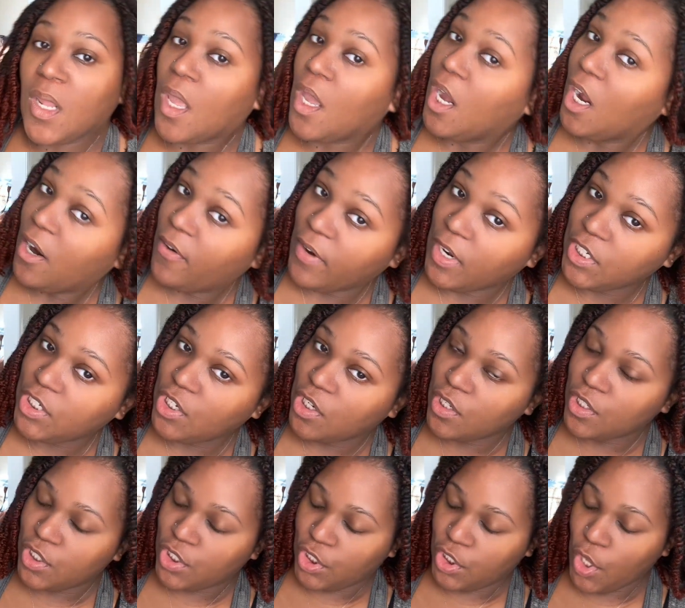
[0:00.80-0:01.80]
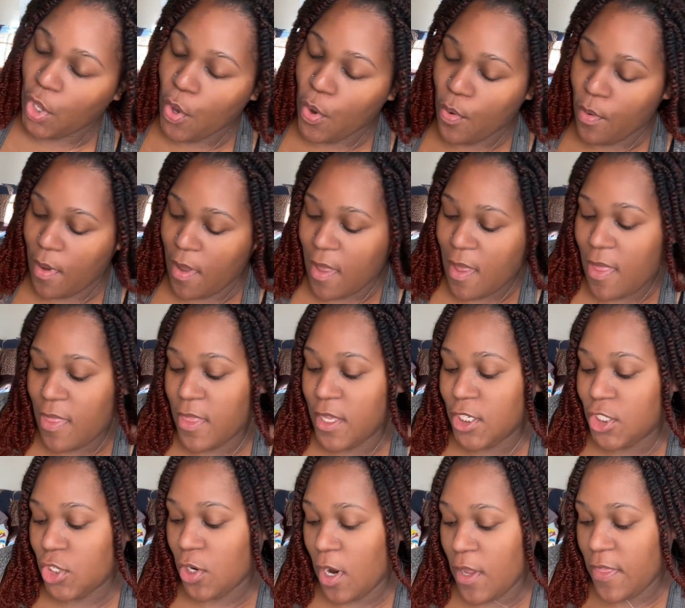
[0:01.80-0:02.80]
All right, y'all. So the
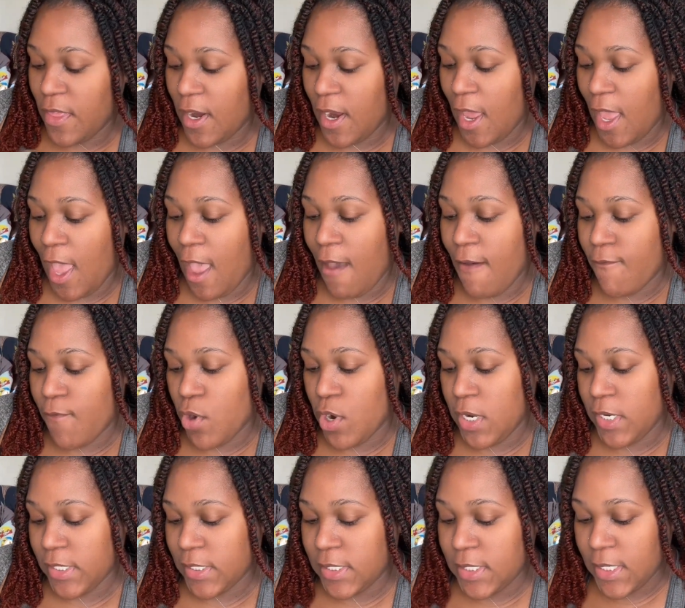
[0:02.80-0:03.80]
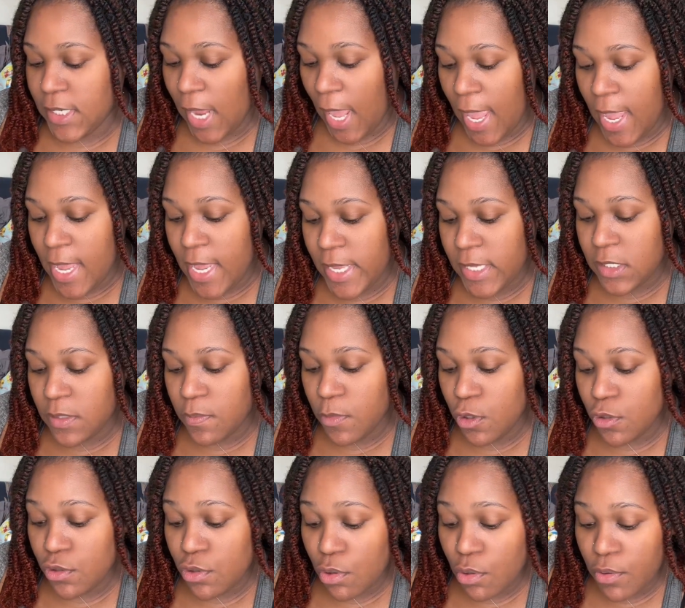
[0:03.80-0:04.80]
chart that I have for us today is
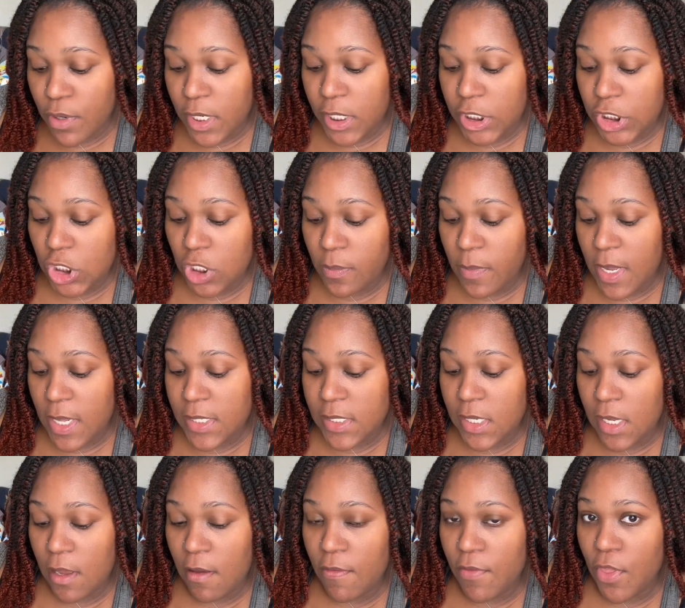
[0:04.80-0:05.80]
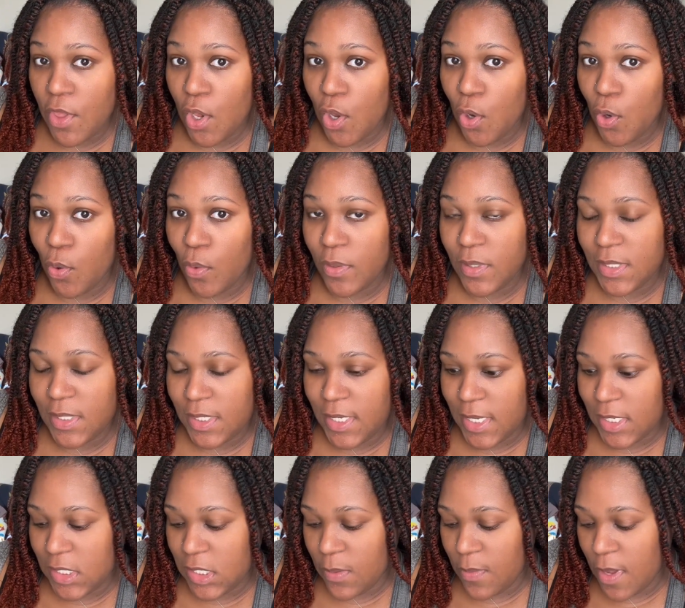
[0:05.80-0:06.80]
musical instruments of the Old
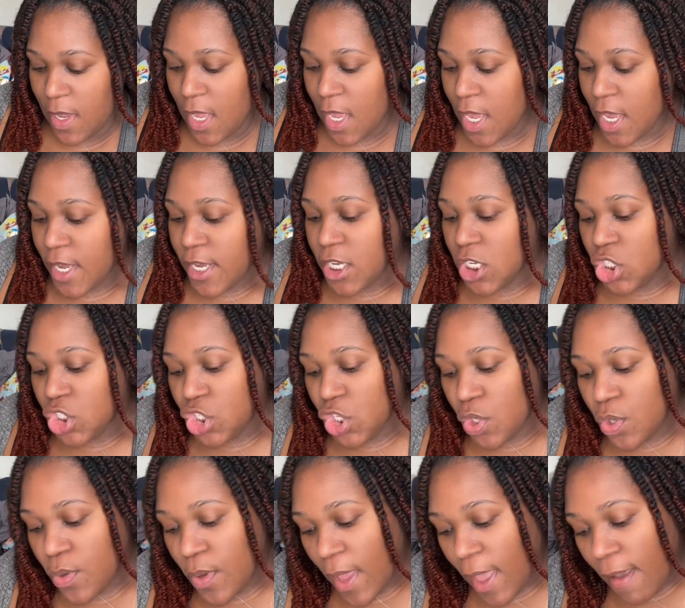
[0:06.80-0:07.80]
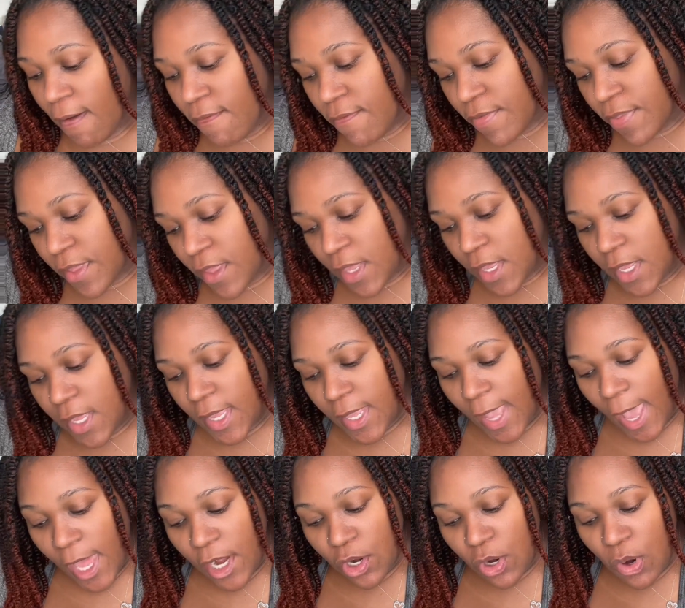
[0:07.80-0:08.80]
Testament. So you have the
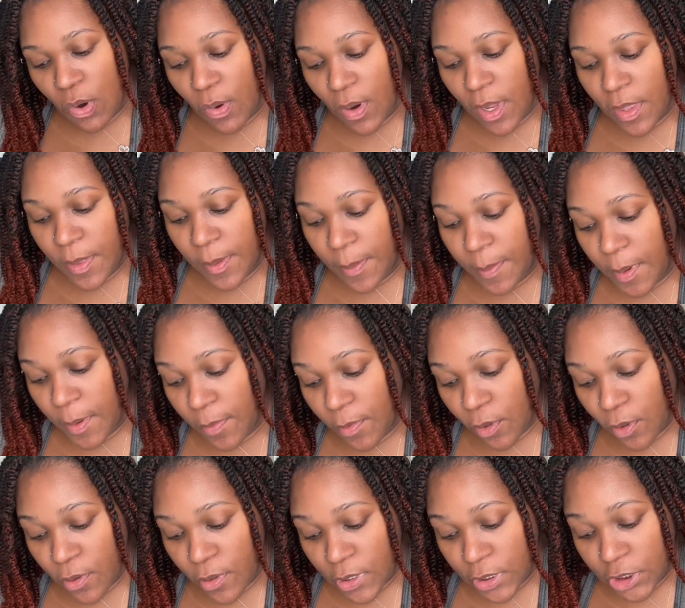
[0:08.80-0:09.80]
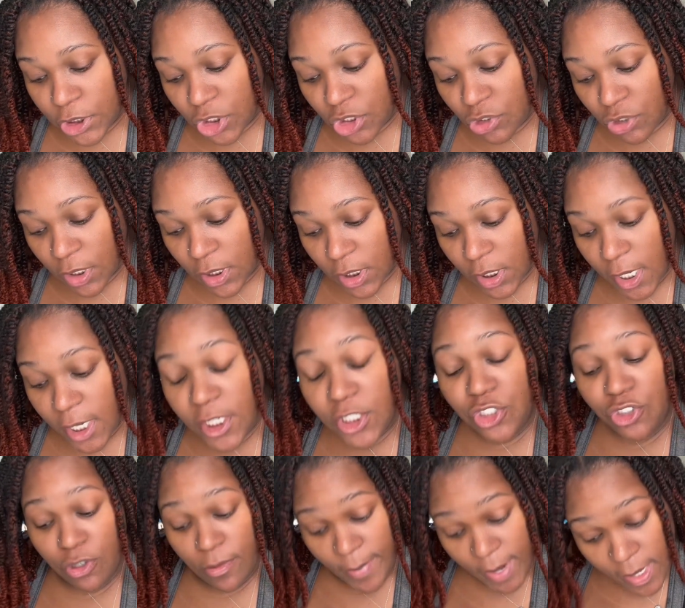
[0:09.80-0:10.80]
category, the biblical
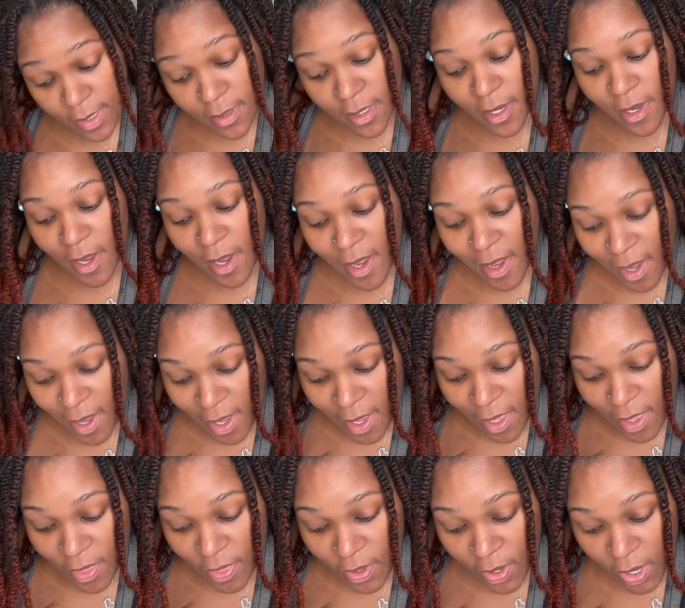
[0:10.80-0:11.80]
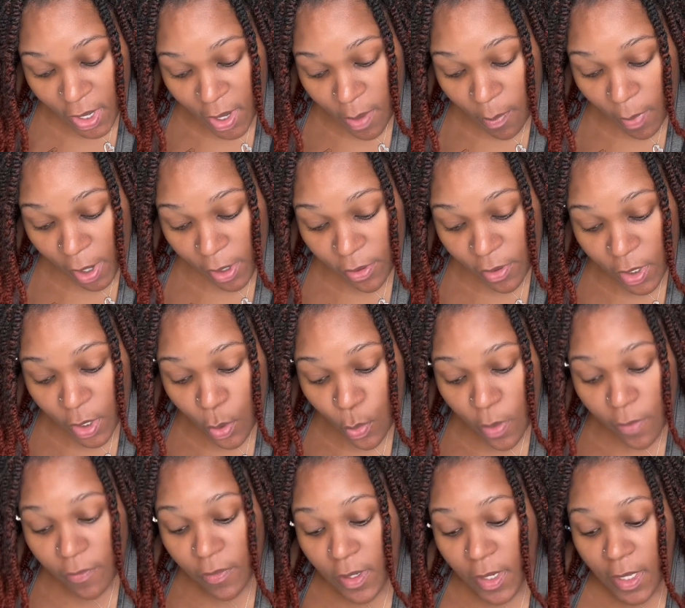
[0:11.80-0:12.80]
instrument, the modern
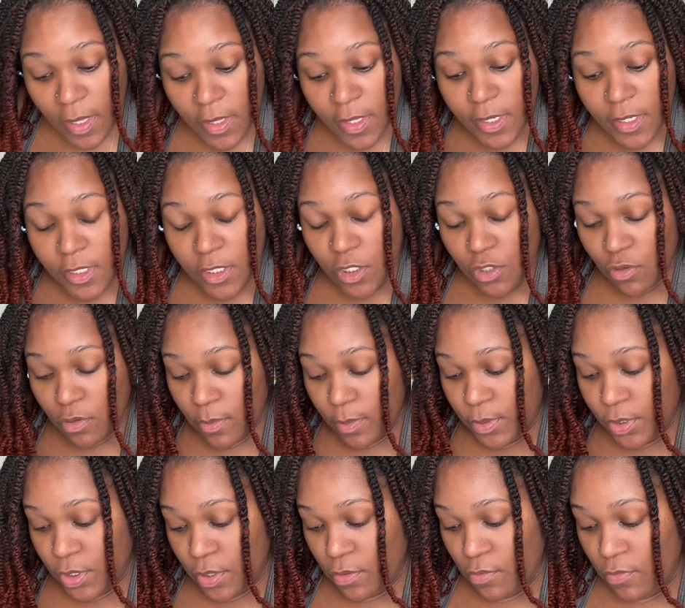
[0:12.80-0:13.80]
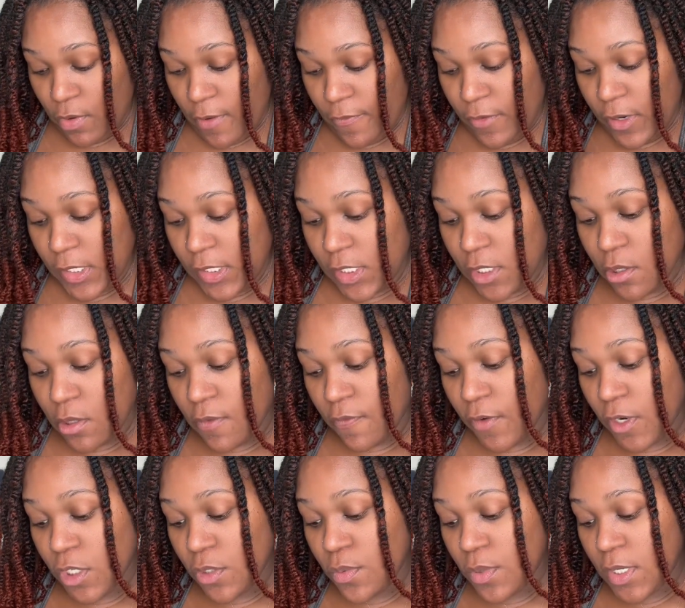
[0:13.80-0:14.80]
equivalent, and then scripture reference. So the
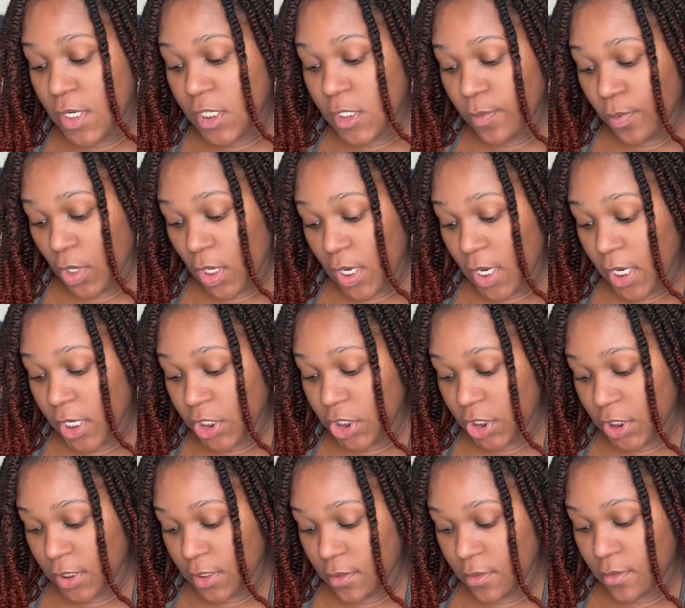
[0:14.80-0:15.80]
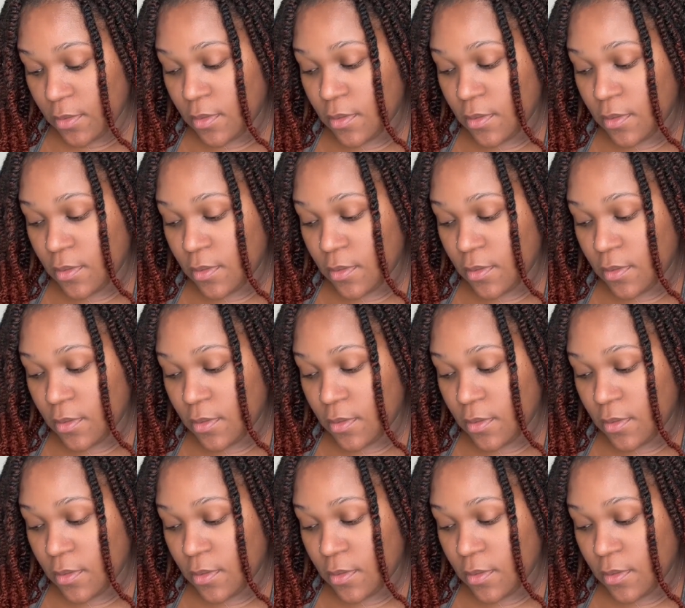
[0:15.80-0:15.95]
first one is percussion.